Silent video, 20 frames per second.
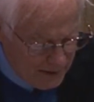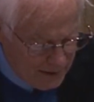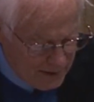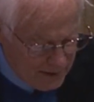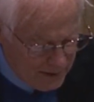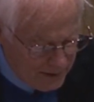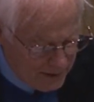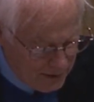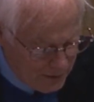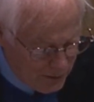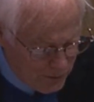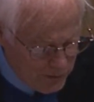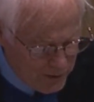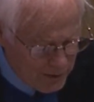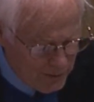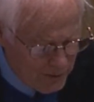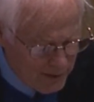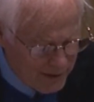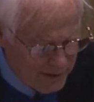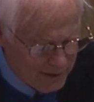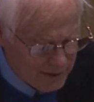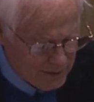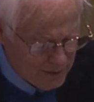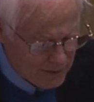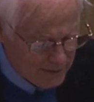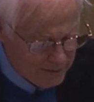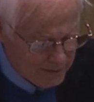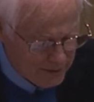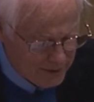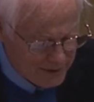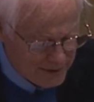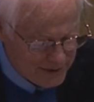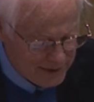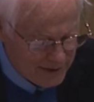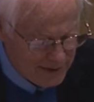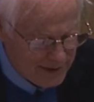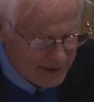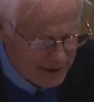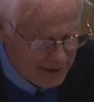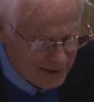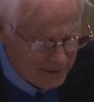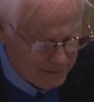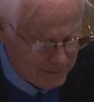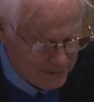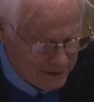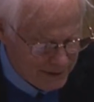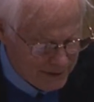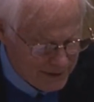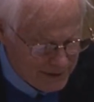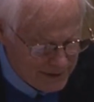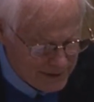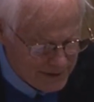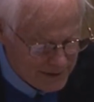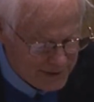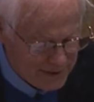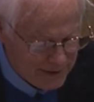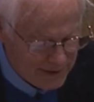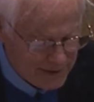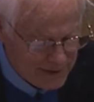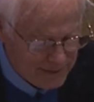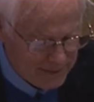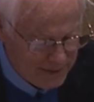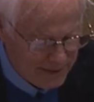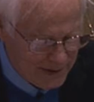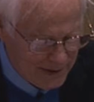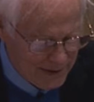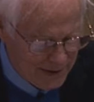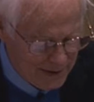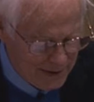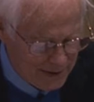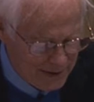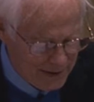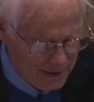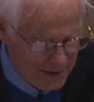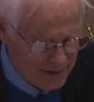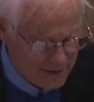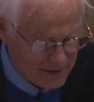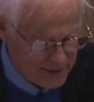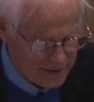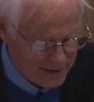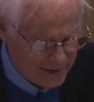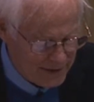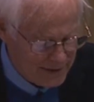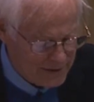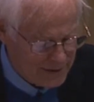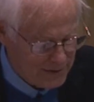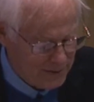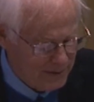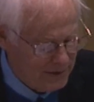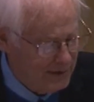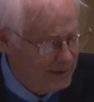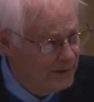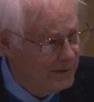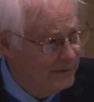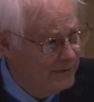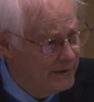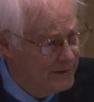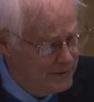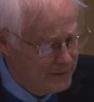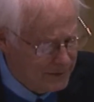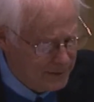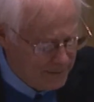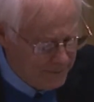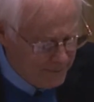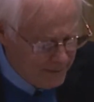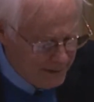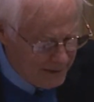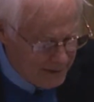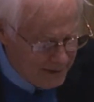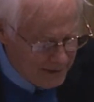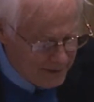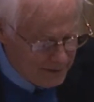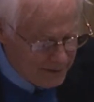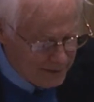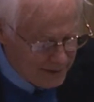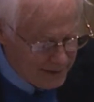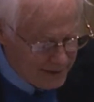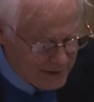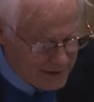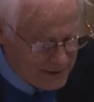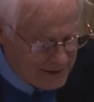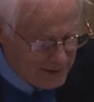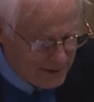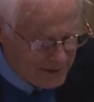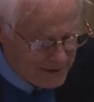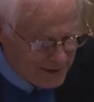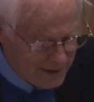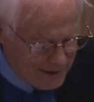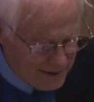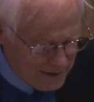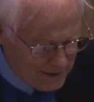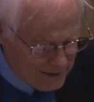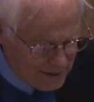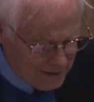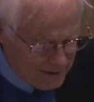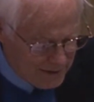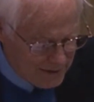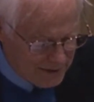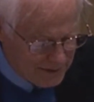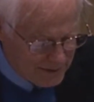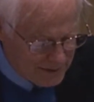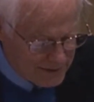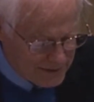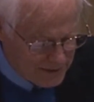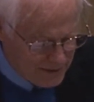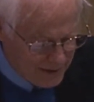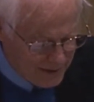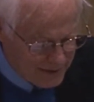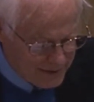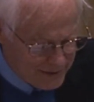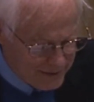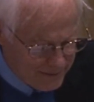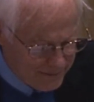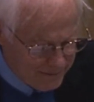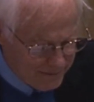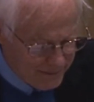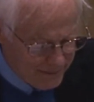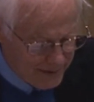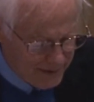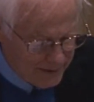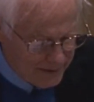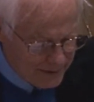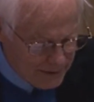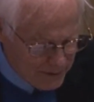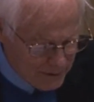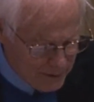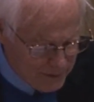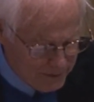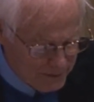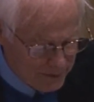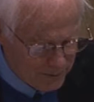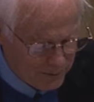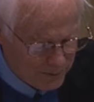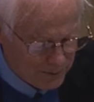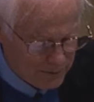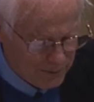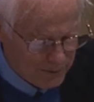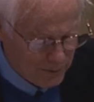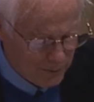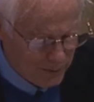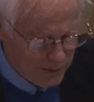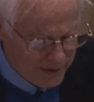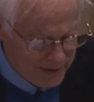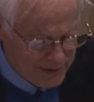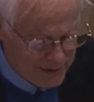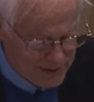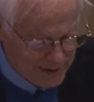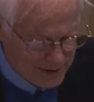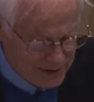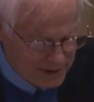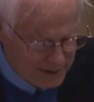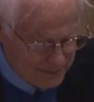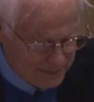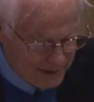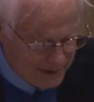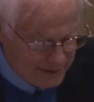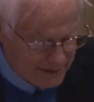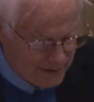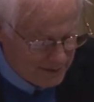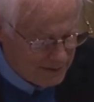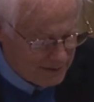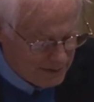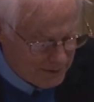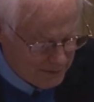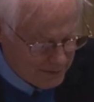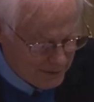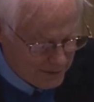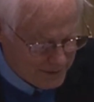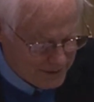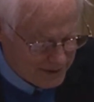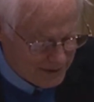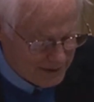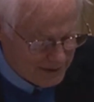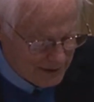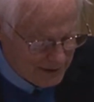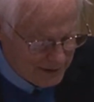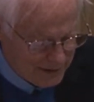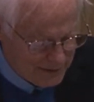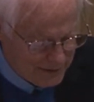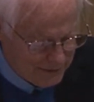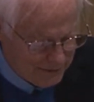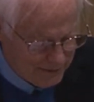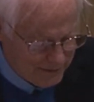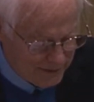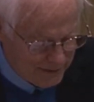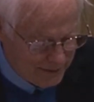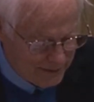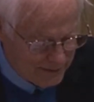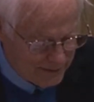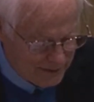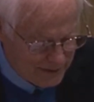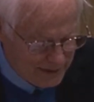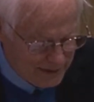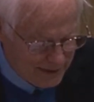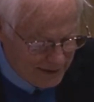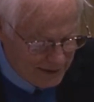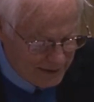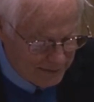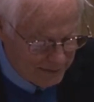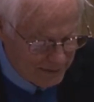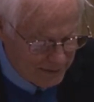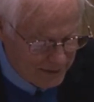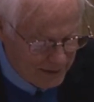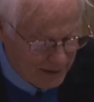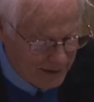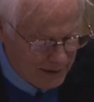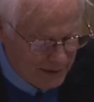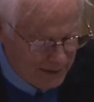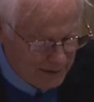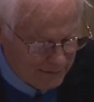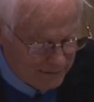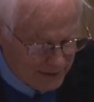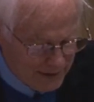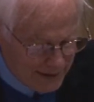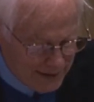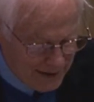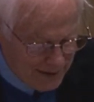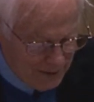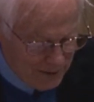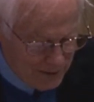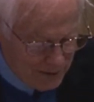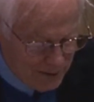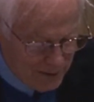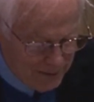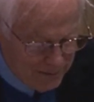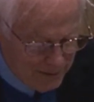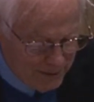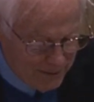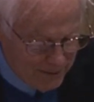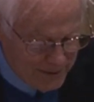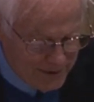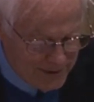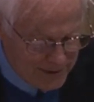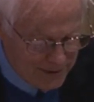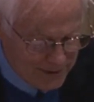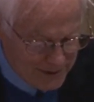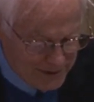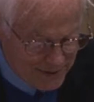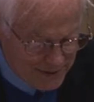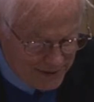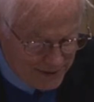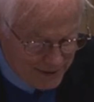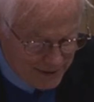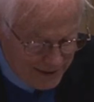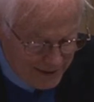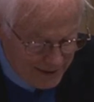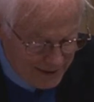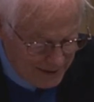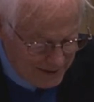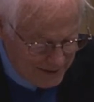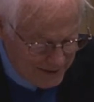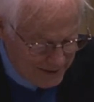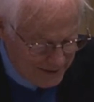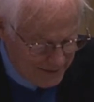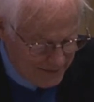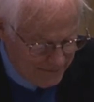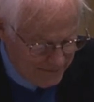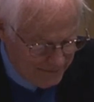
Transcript: The only way a corporation can, in political sense, be analogized to an individual relates to its hierarchical structure. In the corporate world, one decision maker, or at most a collective few, are accountable for how corporate resources are allocated.